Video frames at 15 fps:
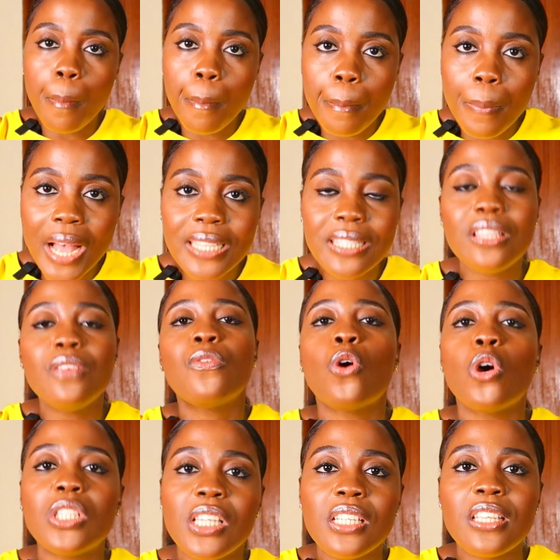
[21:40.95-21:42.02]
Massive
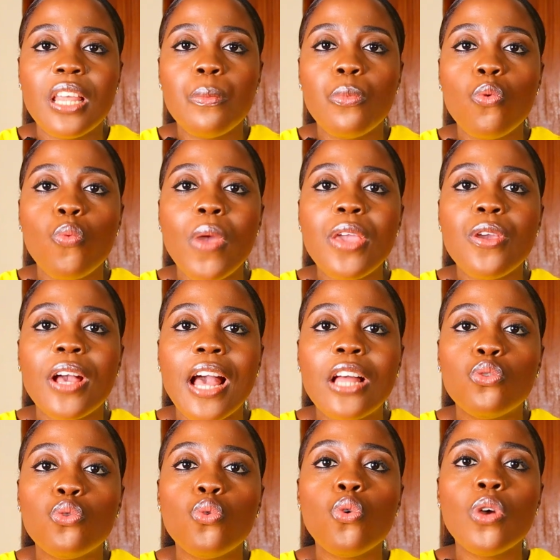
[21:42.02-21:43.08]
cutting table where you
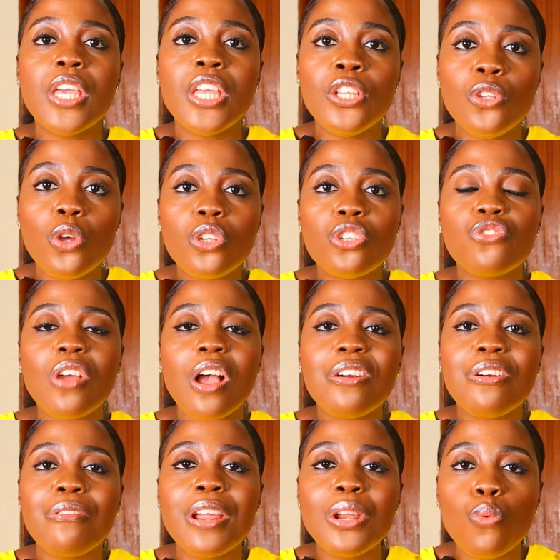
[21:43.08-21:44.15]
can do
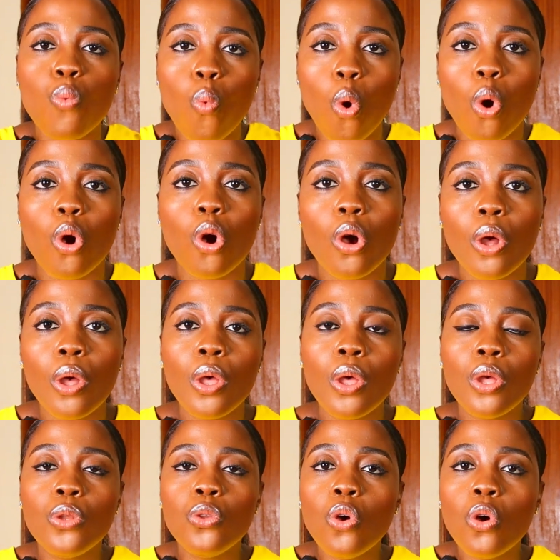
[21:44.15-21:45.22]
industrial grade work.
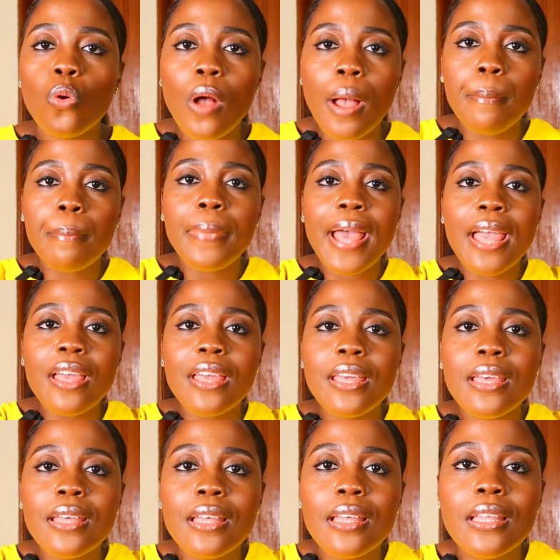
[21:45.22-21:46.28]
Don't go and
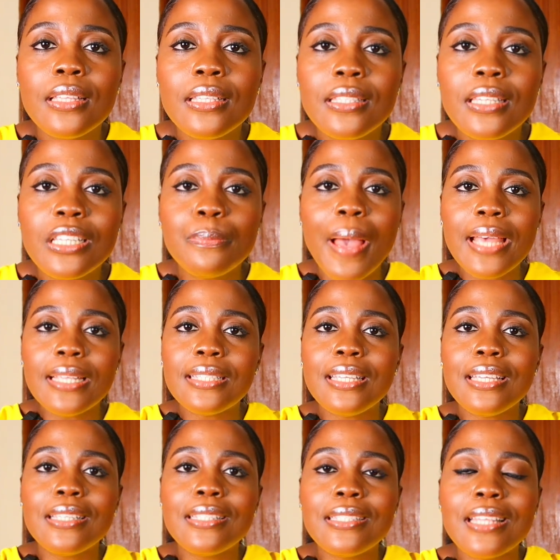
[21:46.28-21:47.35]
buy
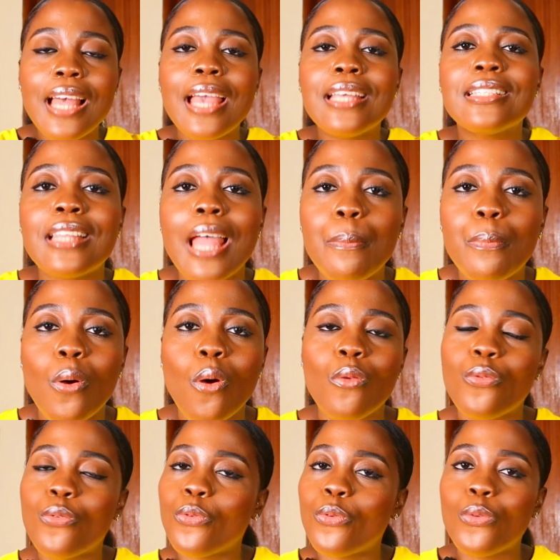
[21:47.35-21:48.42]
6x6 size type
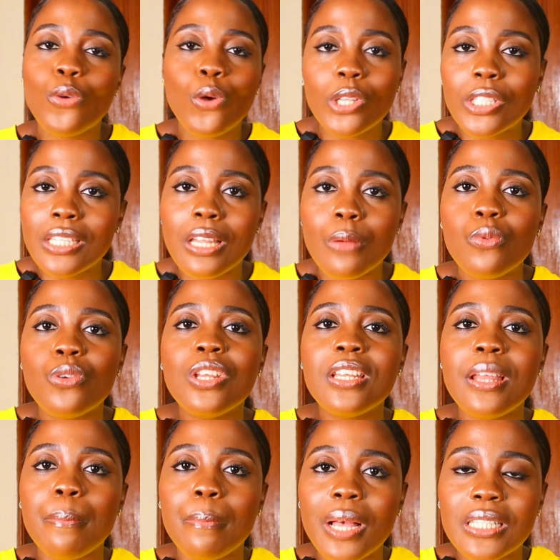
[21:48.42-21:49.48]
of cutting table. You
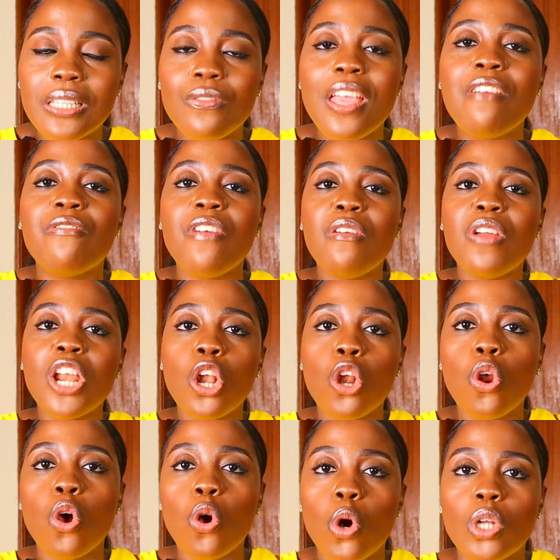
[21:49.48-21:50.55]
need a very
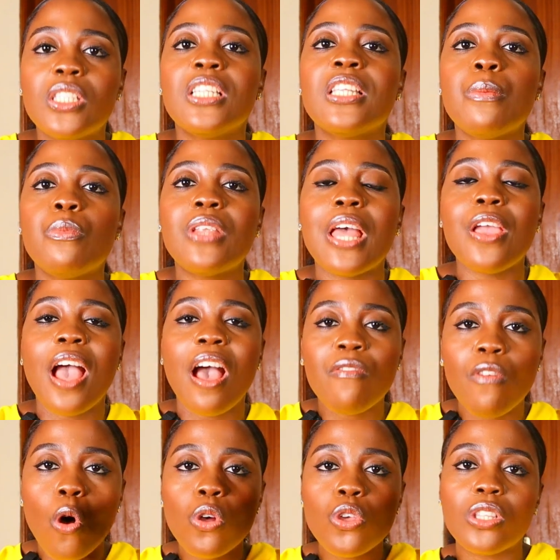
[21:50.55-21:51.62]
long cutting table that you
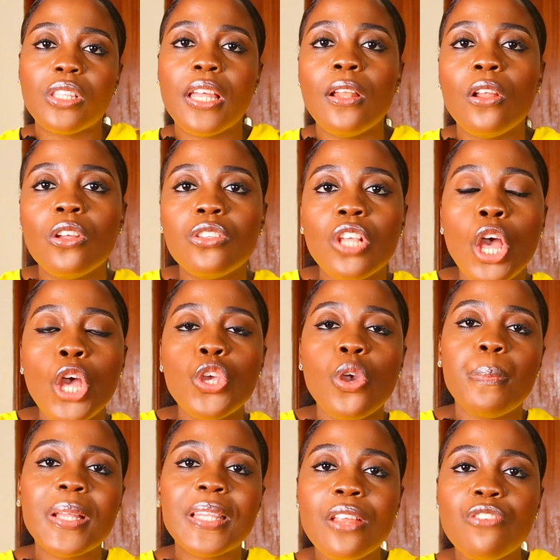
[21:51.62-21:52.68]
have all your tailors,
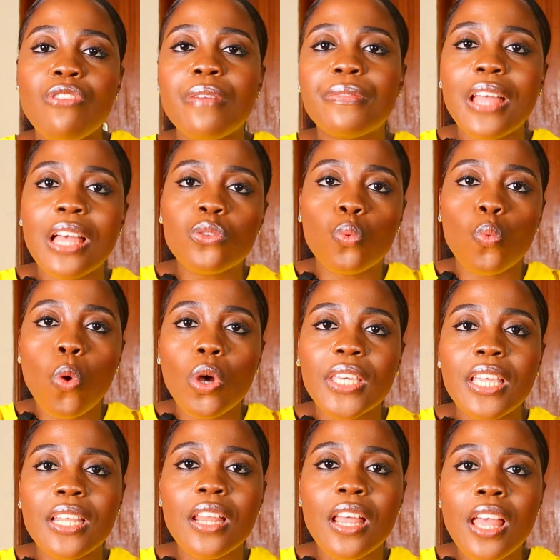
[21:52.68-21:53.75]
your pattern drafters
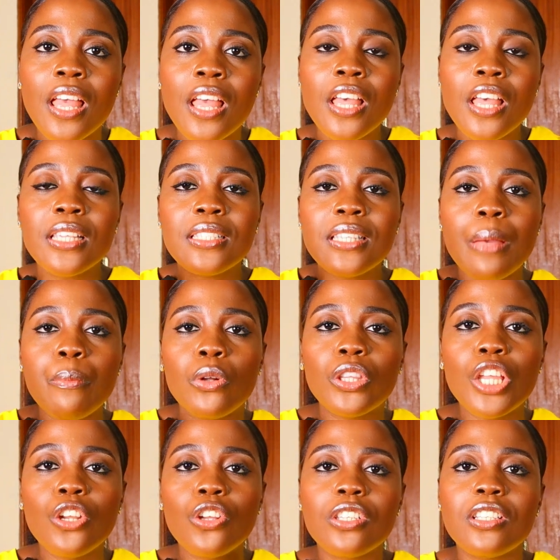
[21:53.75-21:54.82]
working
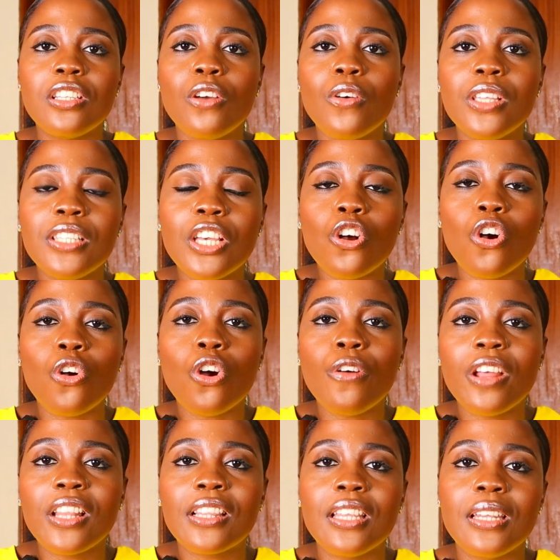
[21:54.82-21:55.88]
simultaneously, or is it
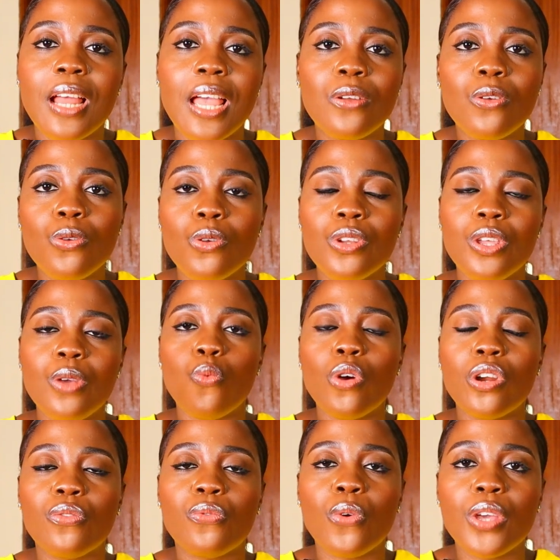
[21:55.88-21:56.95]
concurrently? Now I don't know the
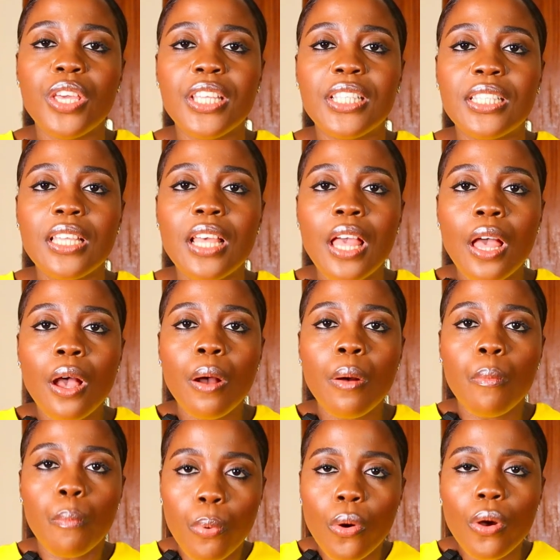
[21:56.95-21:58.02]
word for it,
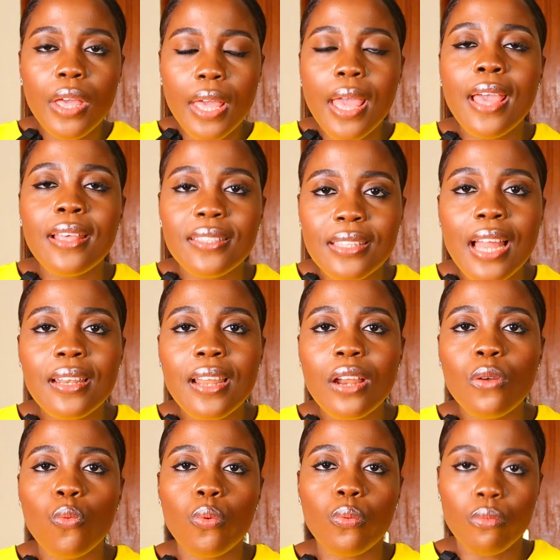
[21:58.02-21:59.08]
but a
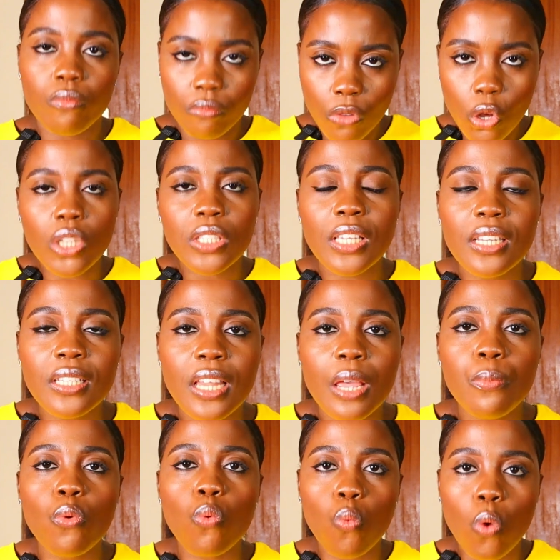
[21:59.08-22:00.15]
standard cutting
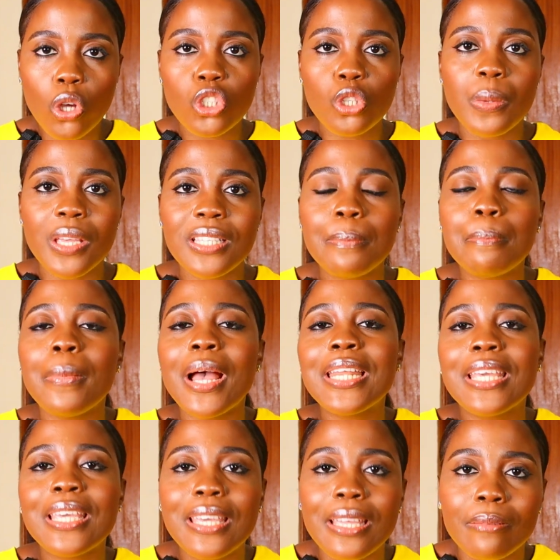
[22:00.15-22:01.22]
table, workspace,
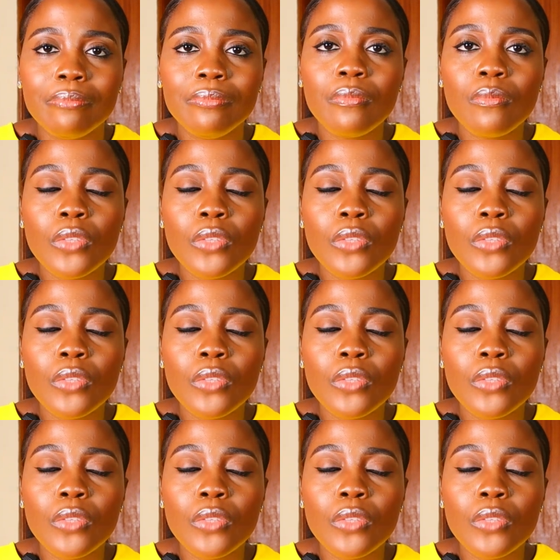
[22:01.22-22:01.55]
mannequin.